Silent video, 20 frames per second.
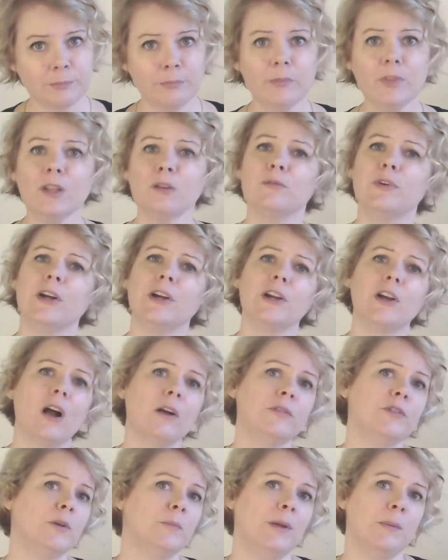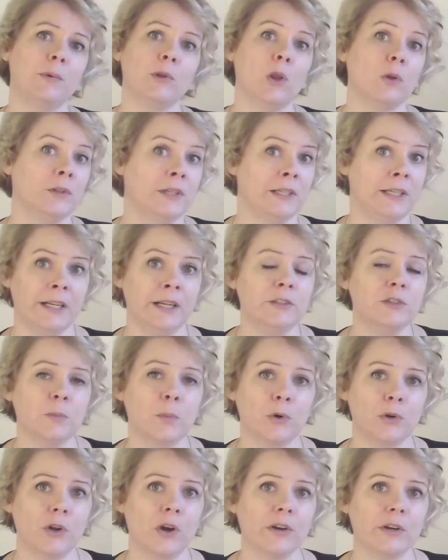Very often people only get into
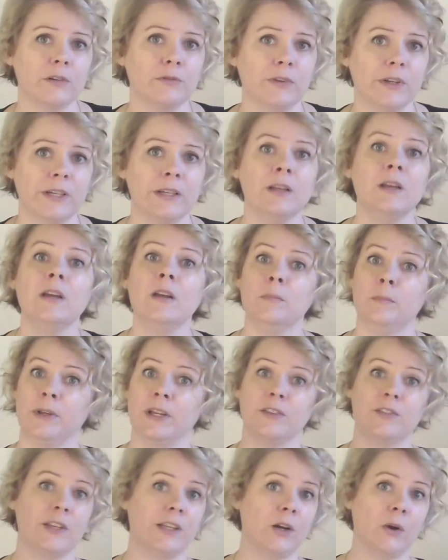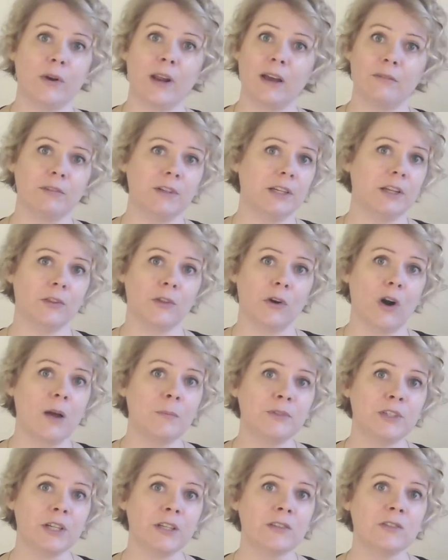pornography because they don't have any other
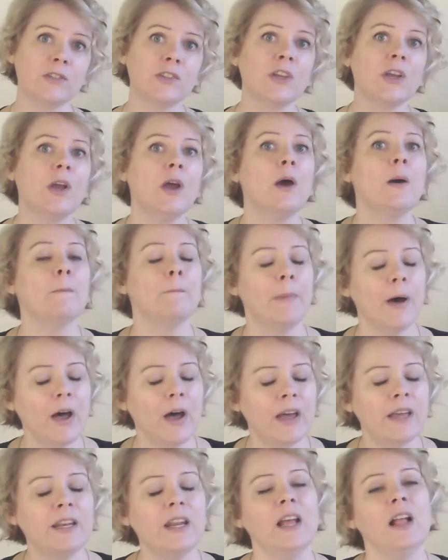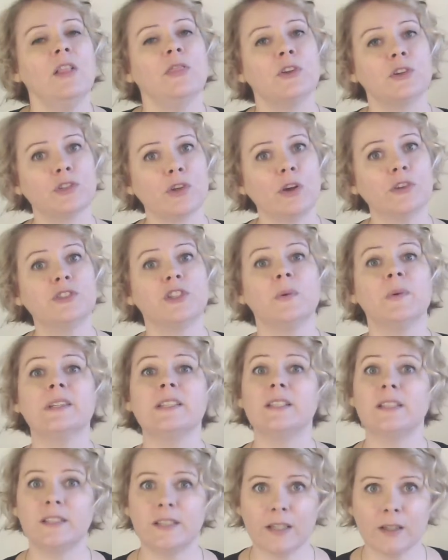options, but there's also a
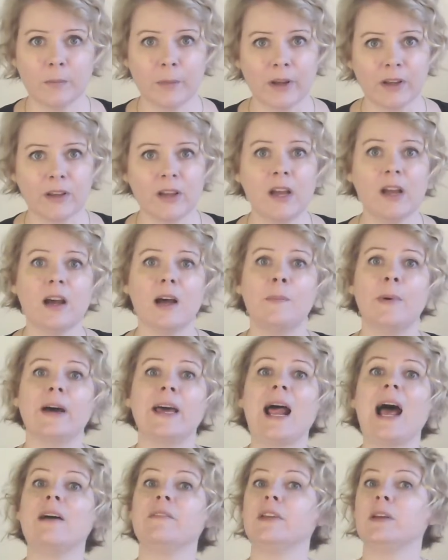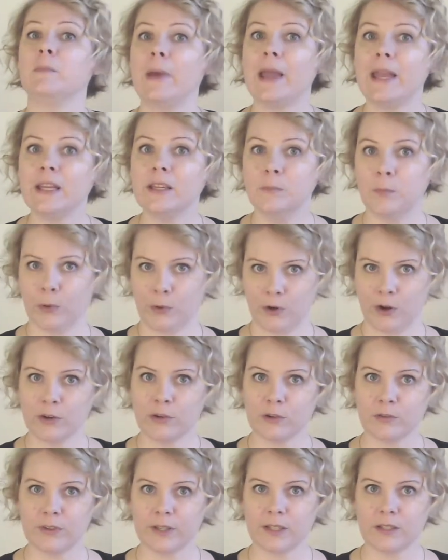stigma about having made
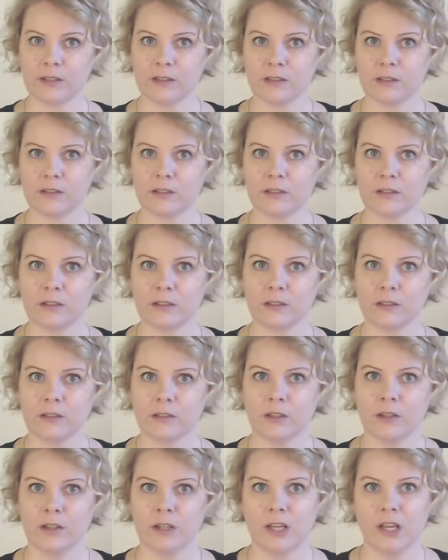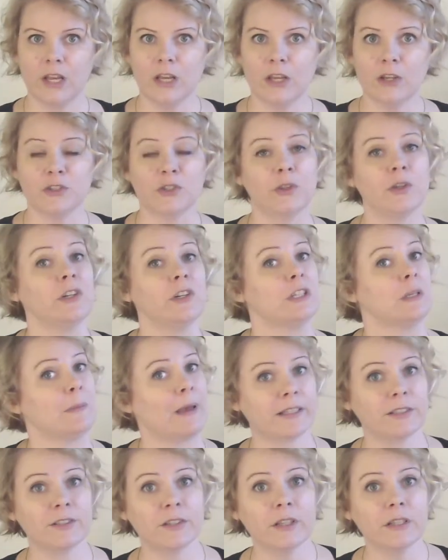pornography. So there are some
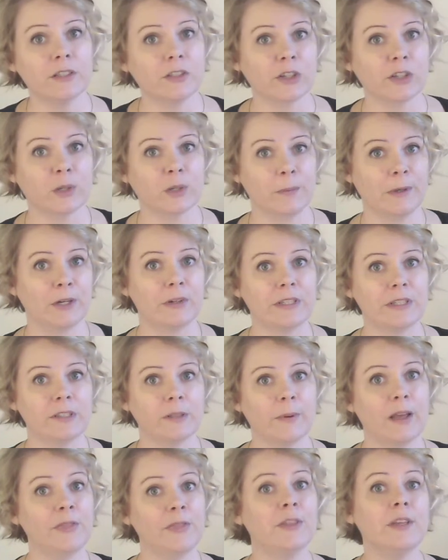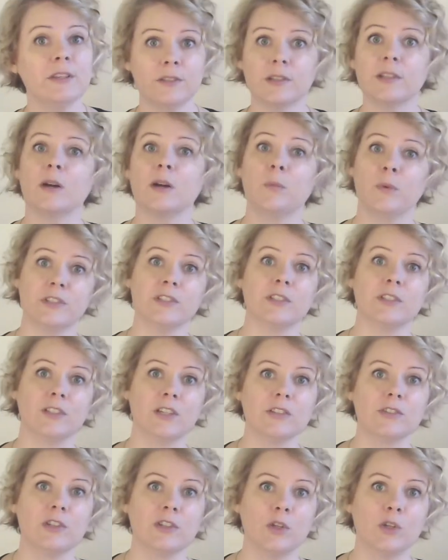excellent documentaries about this that I would
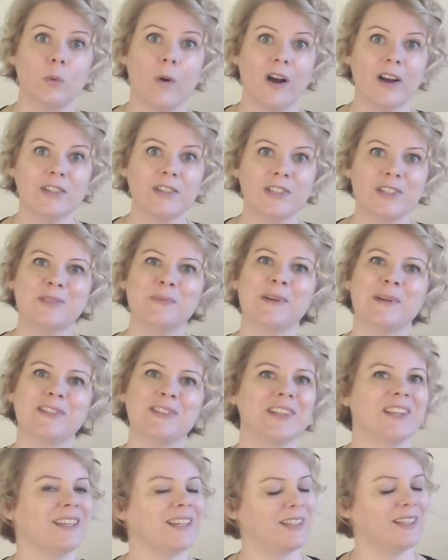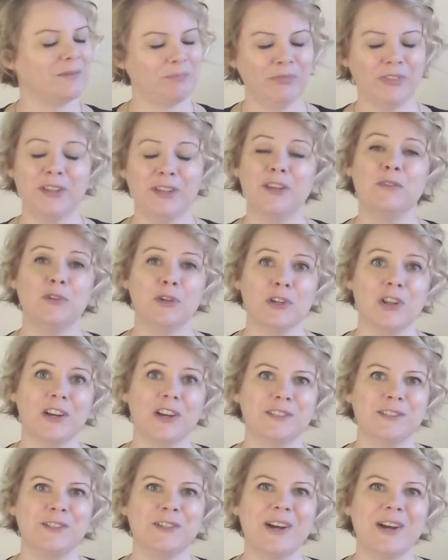suggest that you watch, especially if you're
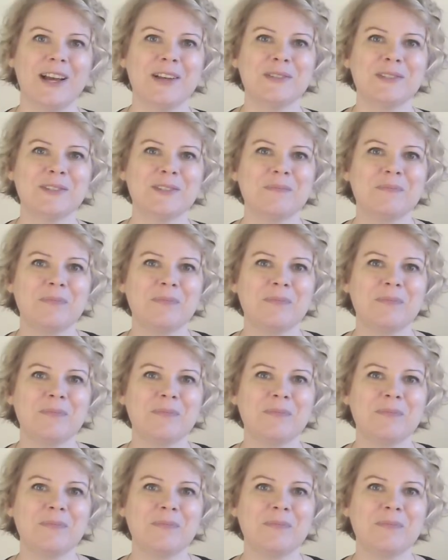locked in your house.